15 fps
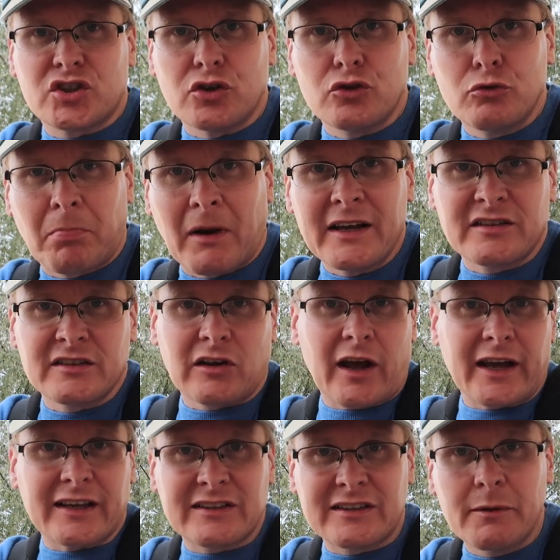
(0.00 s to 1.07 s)
to places
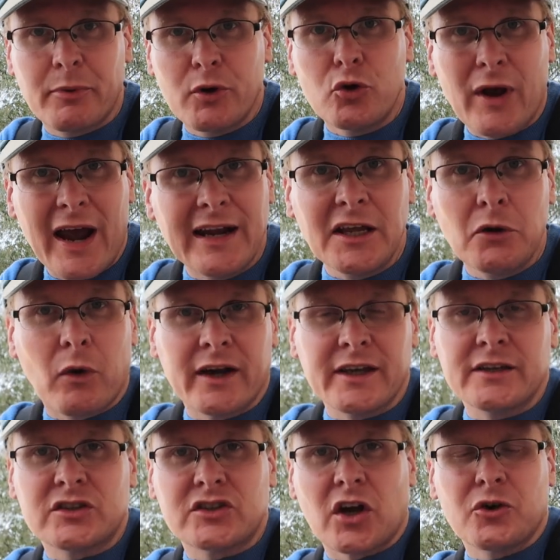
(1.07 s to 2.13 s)
like Cebu
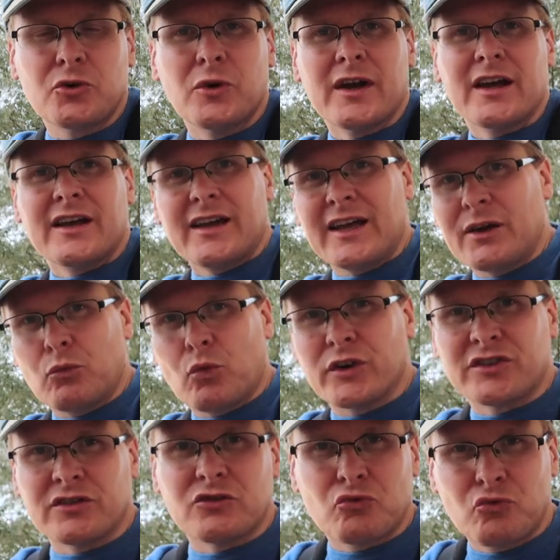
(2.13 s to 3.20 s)
anyway, so it
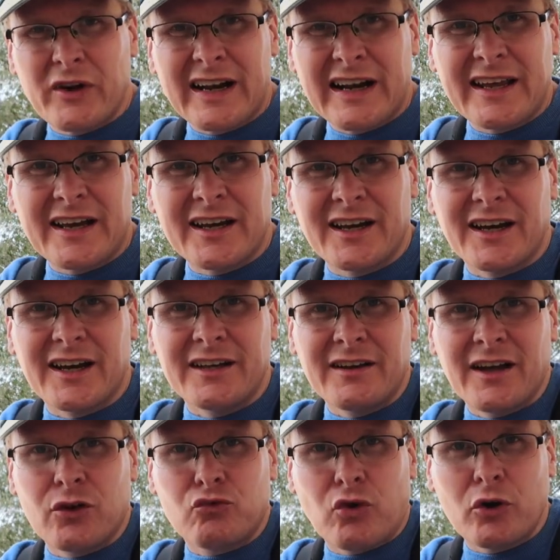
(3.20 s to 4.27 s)
wasn't really
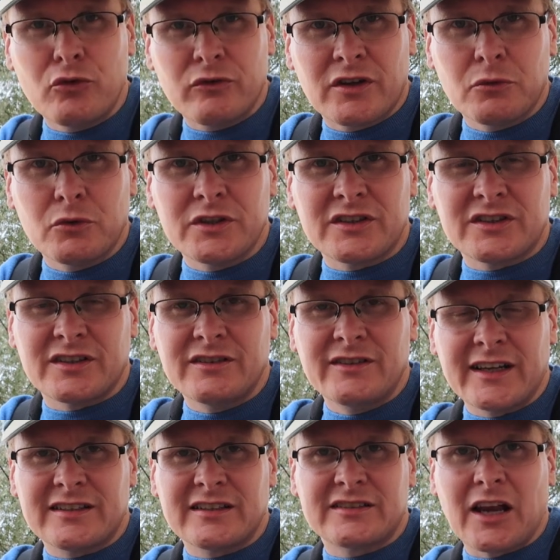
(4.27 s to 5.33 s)
a road that was
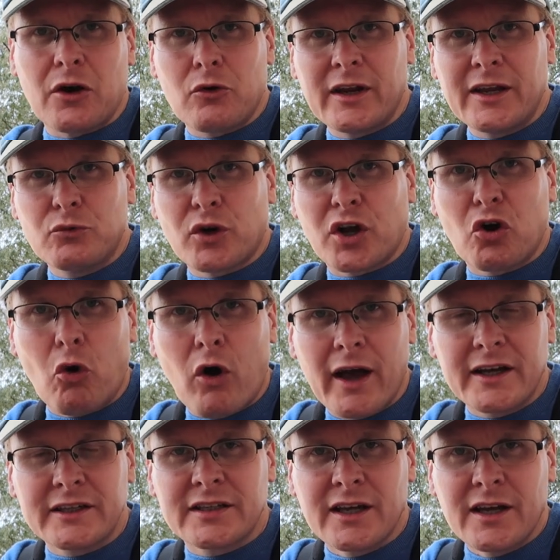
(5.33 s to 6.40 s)
necessarily
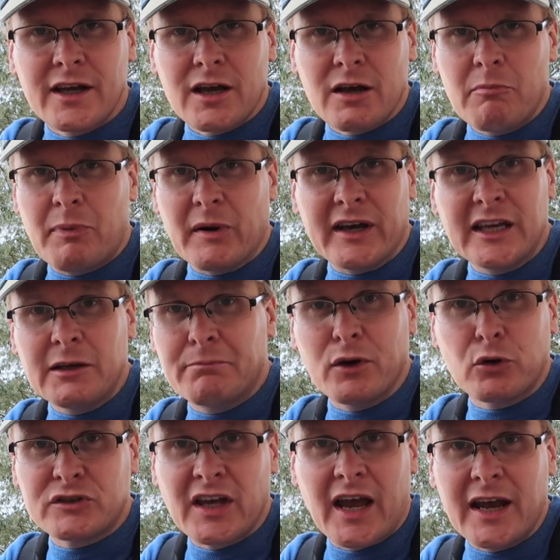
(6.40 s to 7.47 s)
required, but he
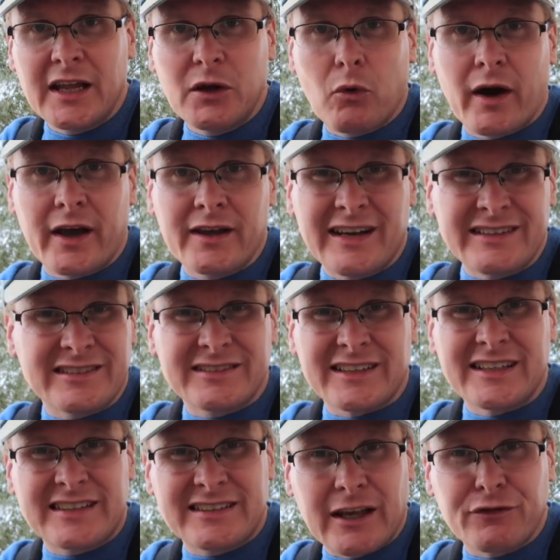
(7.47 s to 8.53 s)
built it anyway. And as
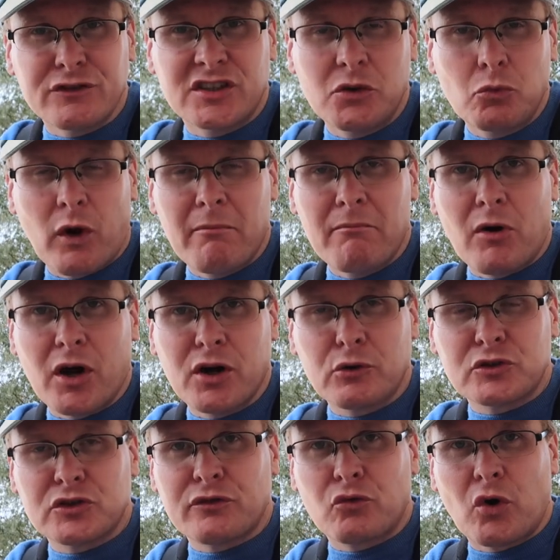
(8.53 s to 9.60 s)
I say, 71
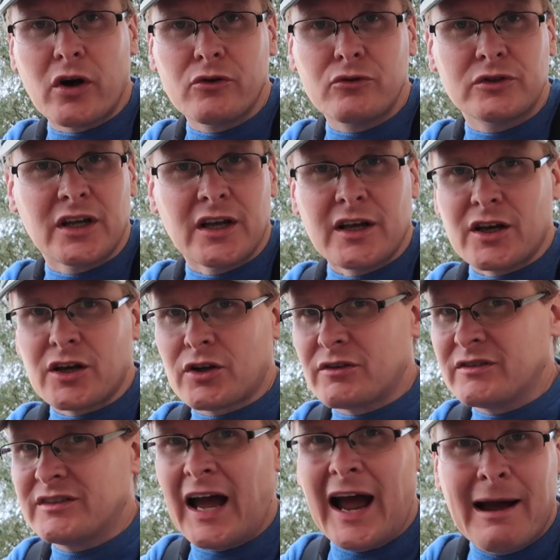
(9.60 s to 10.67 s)
miles of road,
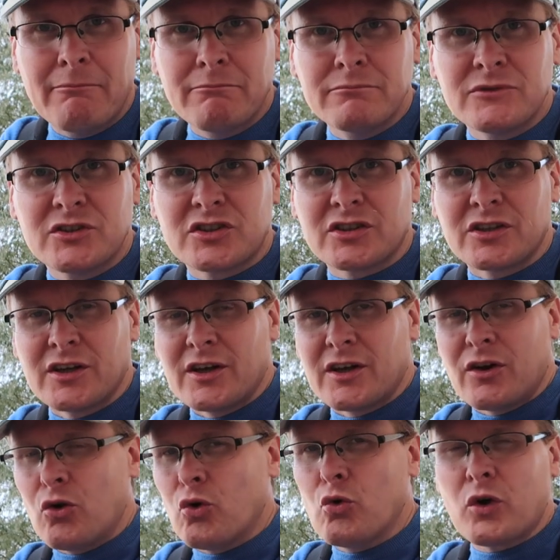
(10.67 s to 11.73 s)
dams,
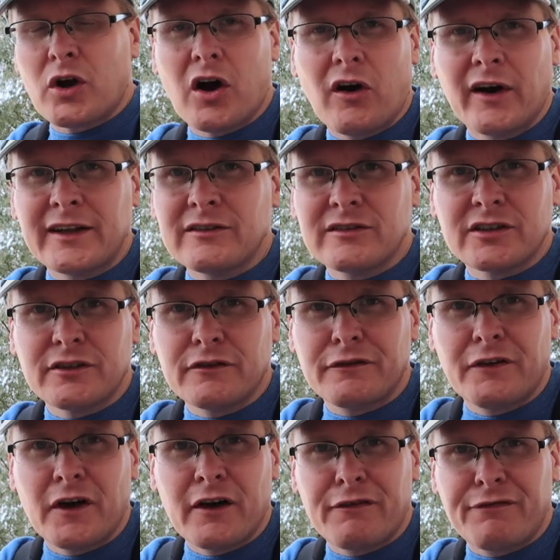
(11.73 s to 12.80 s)
all kinds of
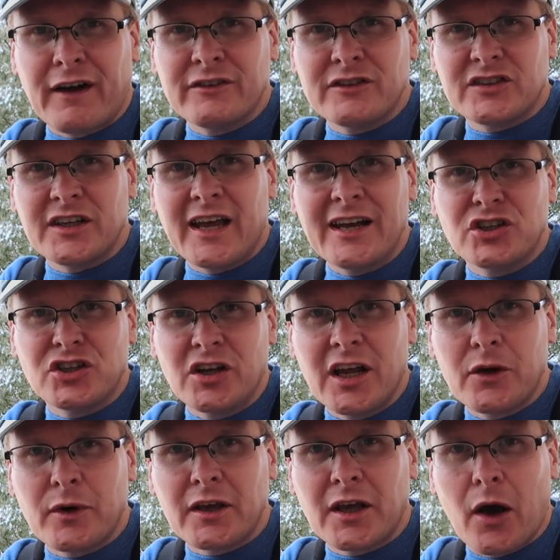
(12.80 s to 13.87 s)
fancy
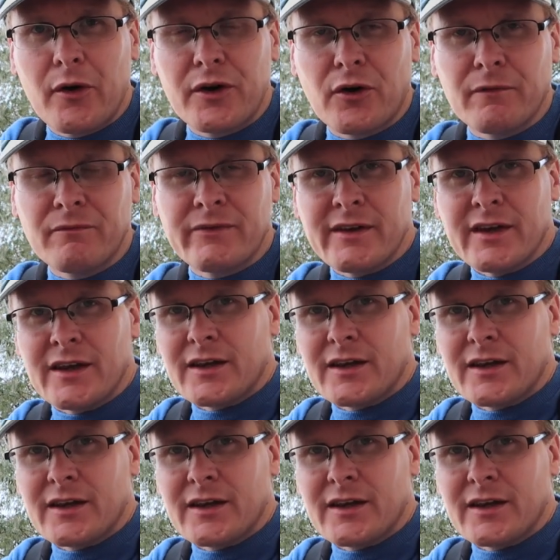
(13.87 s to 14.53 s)
engineering going on.